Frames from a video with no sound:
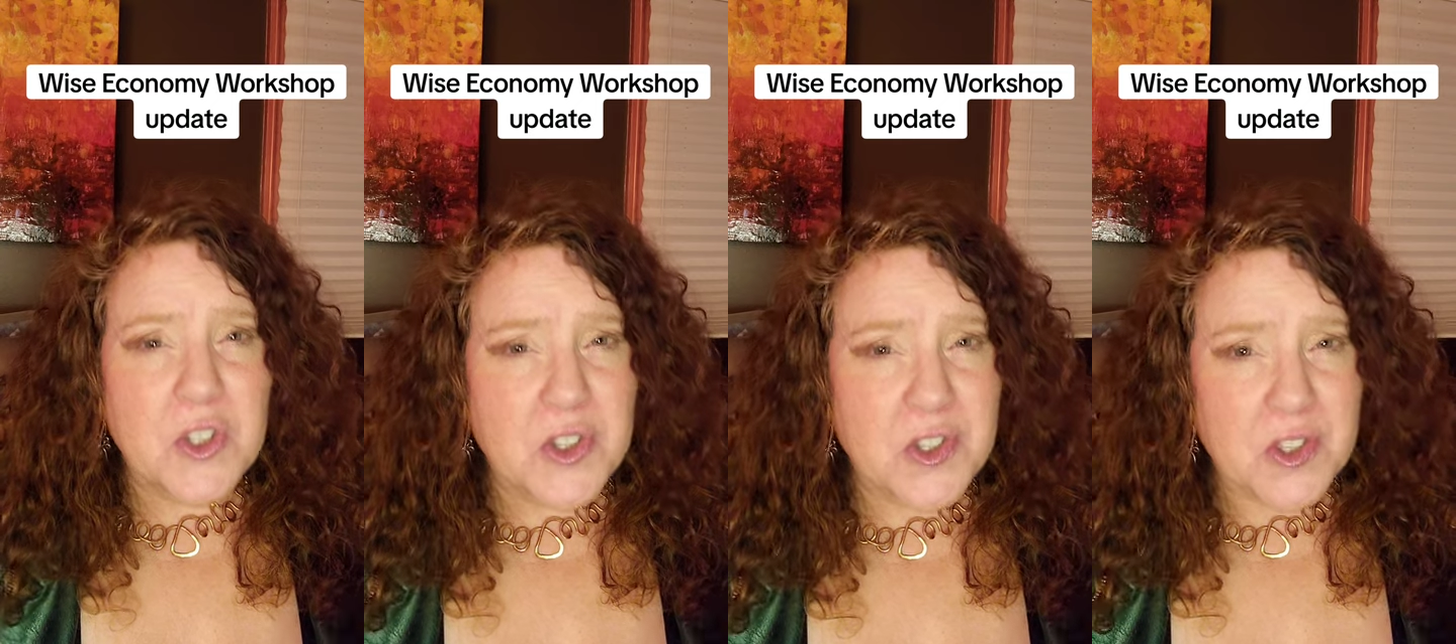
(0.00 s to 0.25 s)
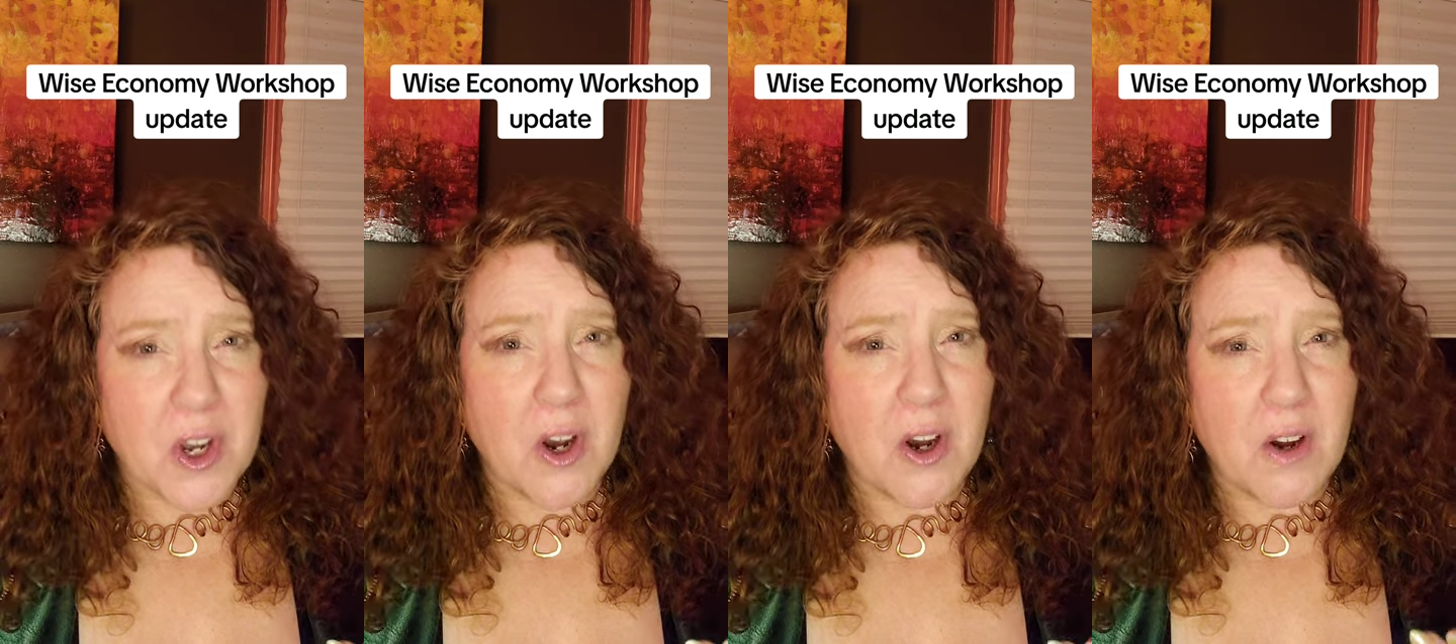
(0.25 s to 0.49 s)
to
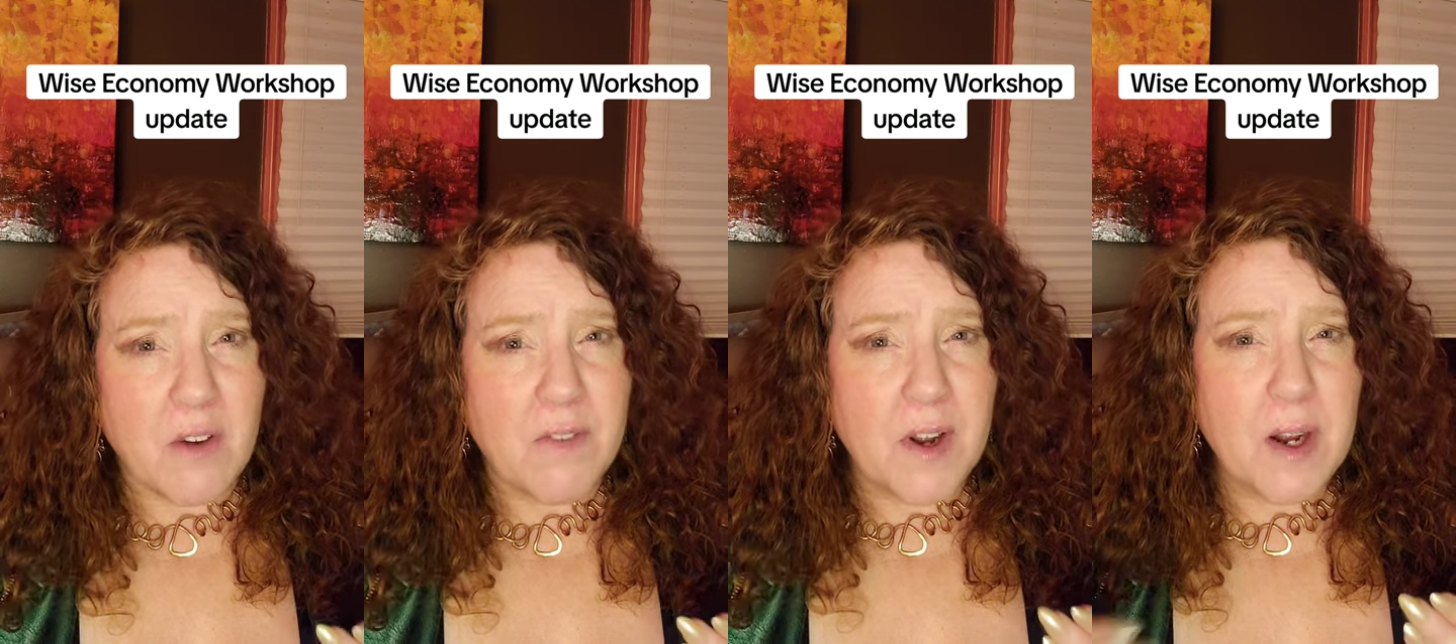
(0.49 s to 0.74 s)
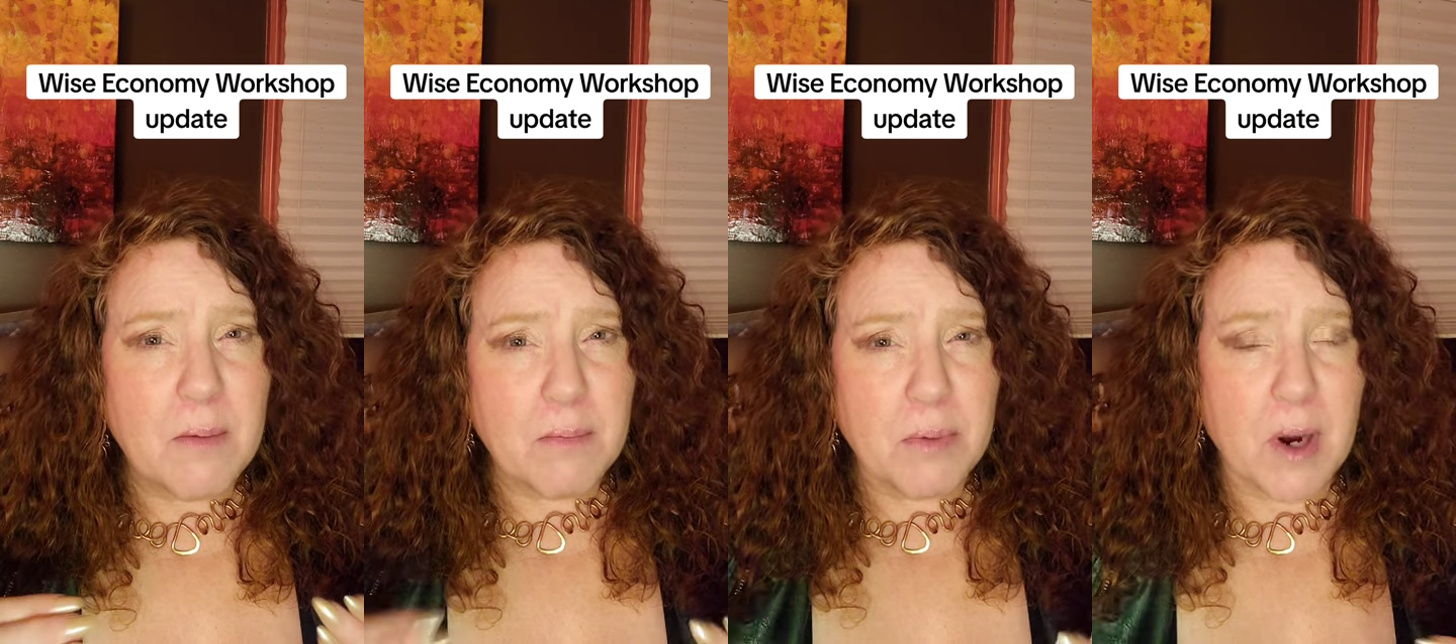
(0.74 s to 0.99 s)
solve
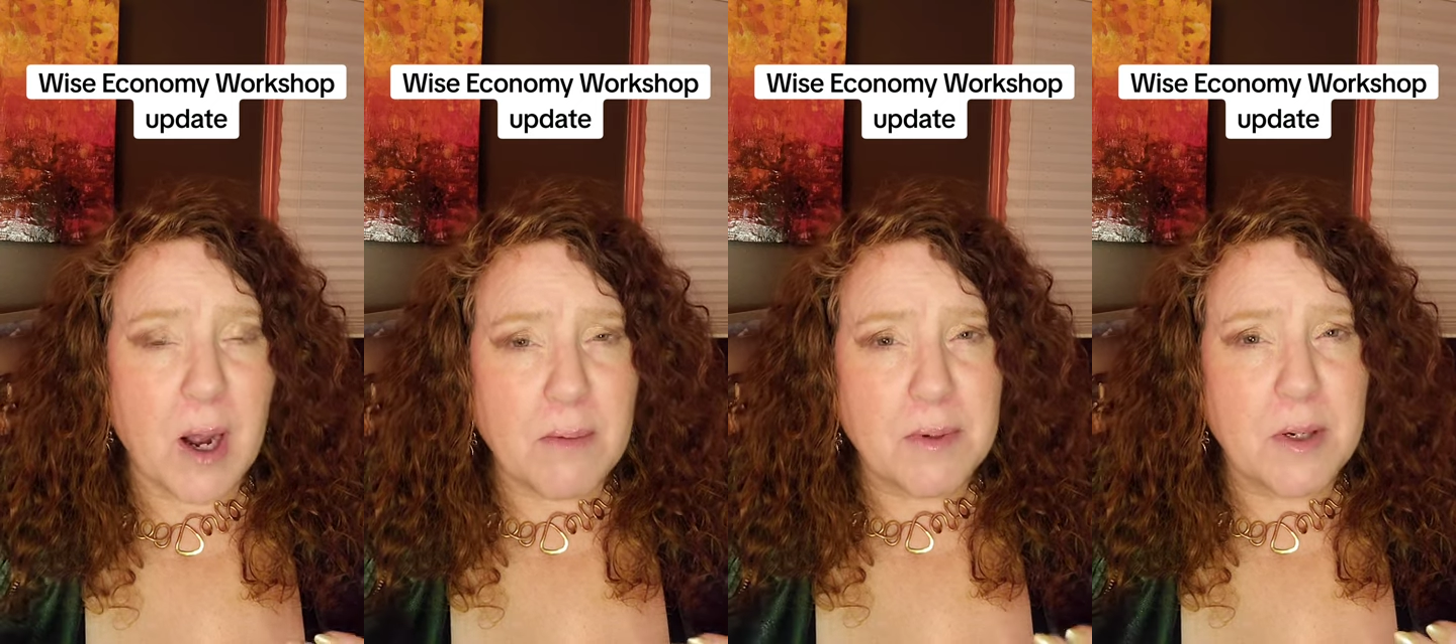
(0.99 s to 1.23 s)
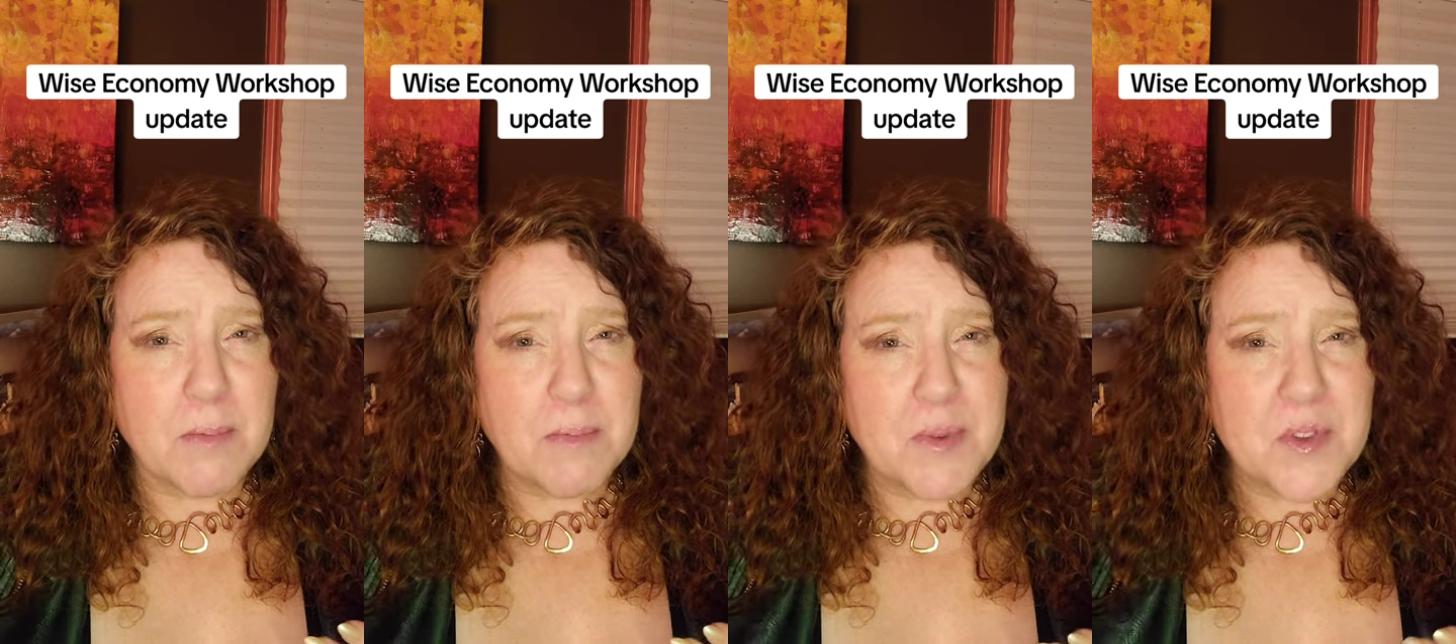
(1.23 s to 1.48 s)

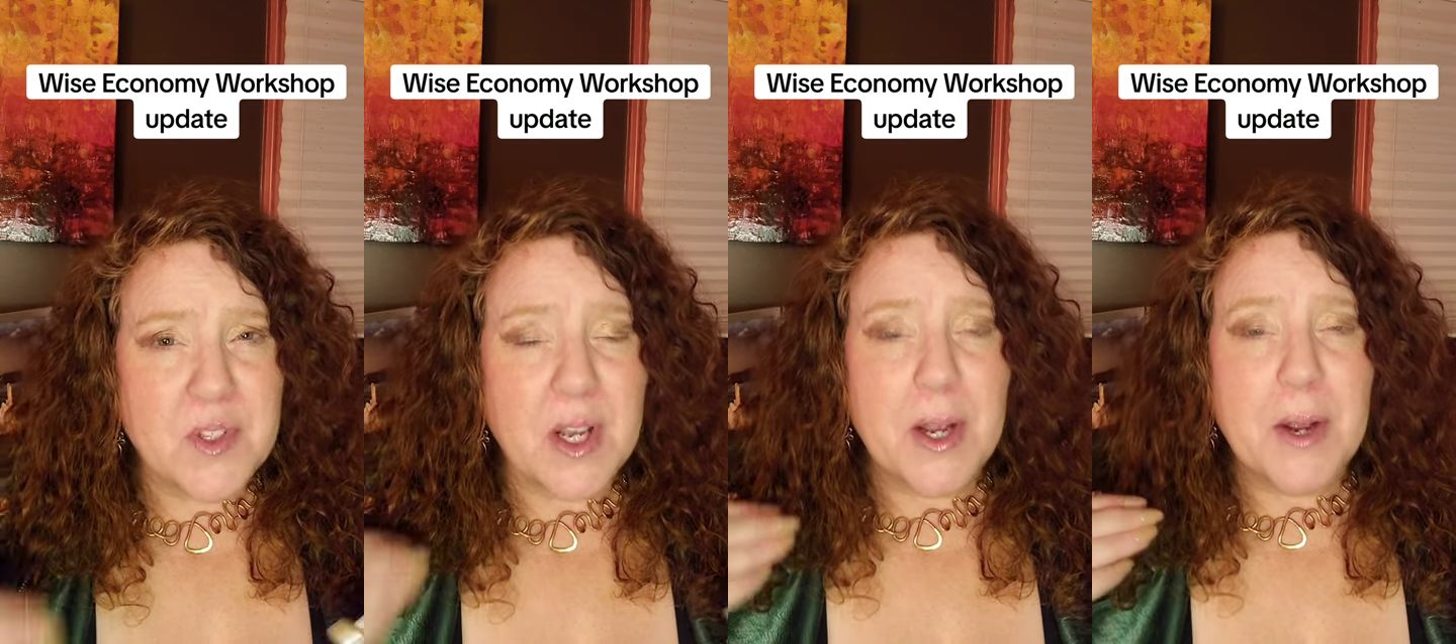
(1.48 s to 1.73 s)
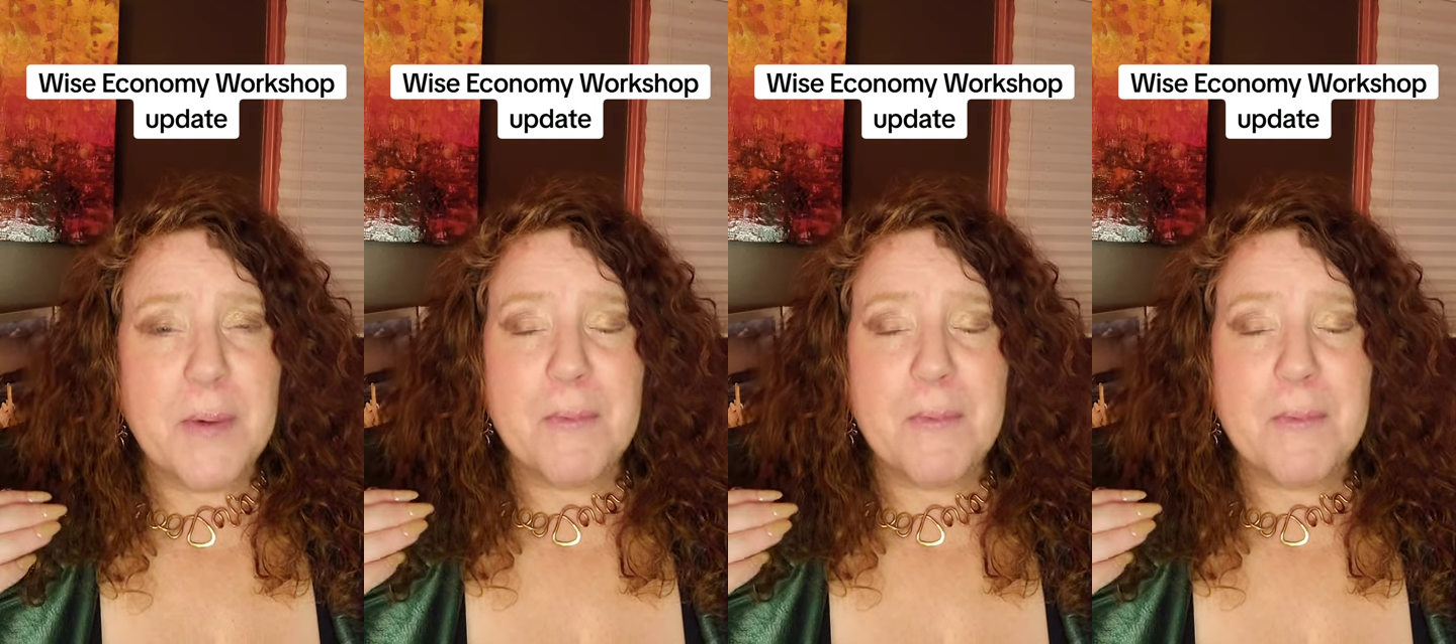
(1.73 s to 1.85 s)
problems.